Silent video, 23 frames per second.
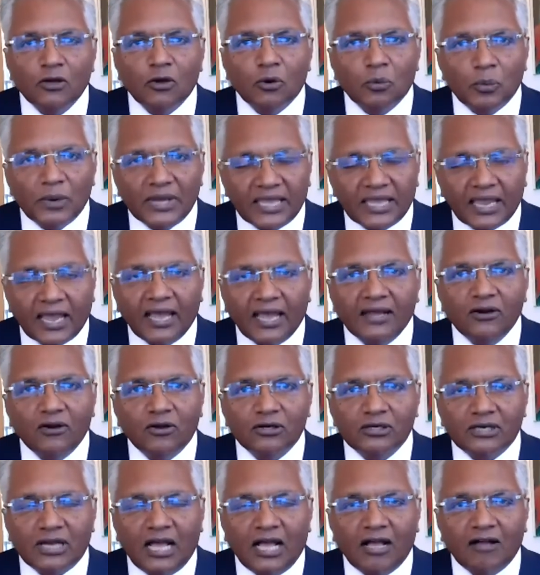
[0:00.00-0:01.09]
we
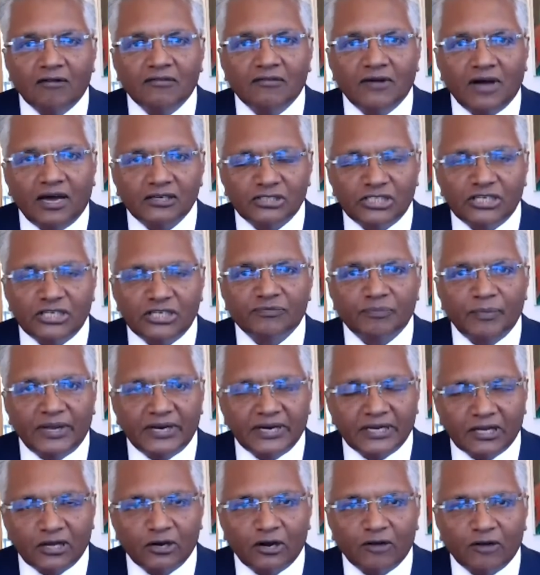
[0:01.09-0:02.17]
cannot have our chief
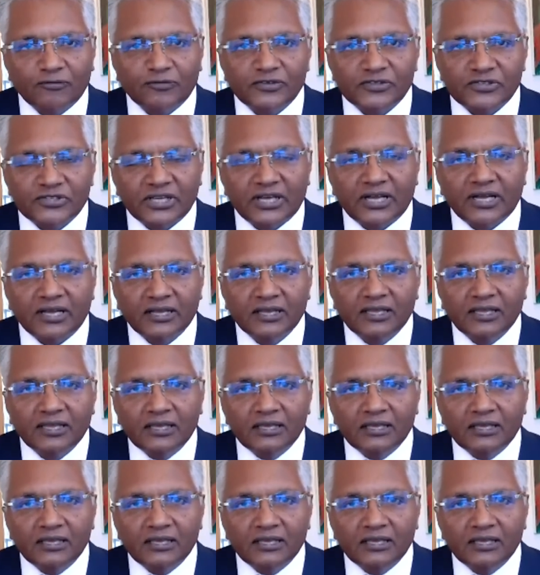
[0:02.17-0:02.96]
medical officer